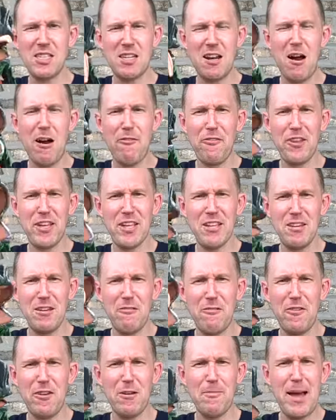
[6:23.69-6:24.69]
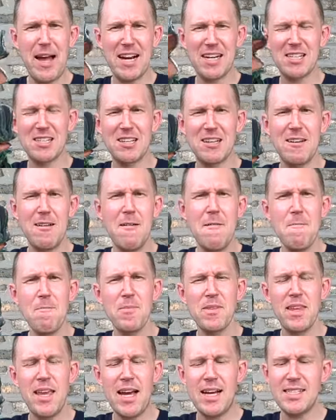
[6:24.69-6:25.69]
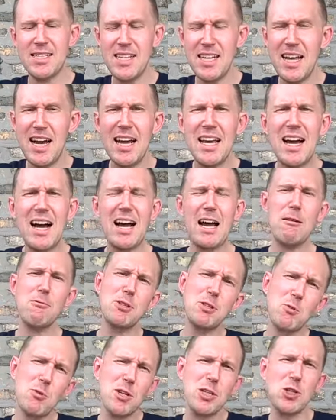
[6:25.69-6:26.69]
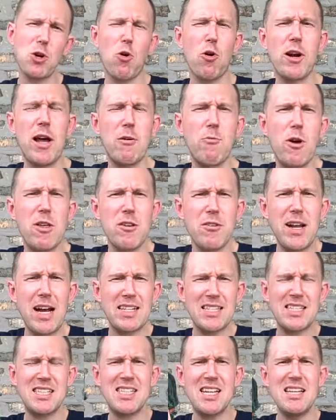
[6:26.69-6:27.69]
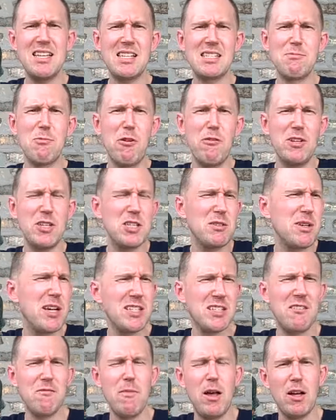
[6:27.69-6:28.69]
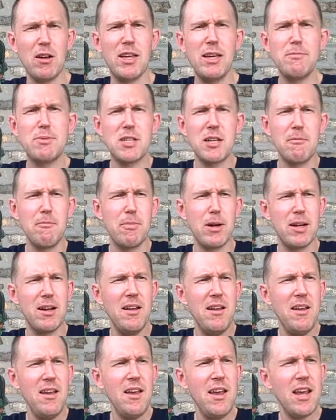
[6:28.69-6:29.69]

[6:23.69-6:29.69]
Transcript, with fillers: It's an awfully good film, actually. Yeah, see, I, I was really torn on whether or not to see this movie just because of Mel Gibson, but,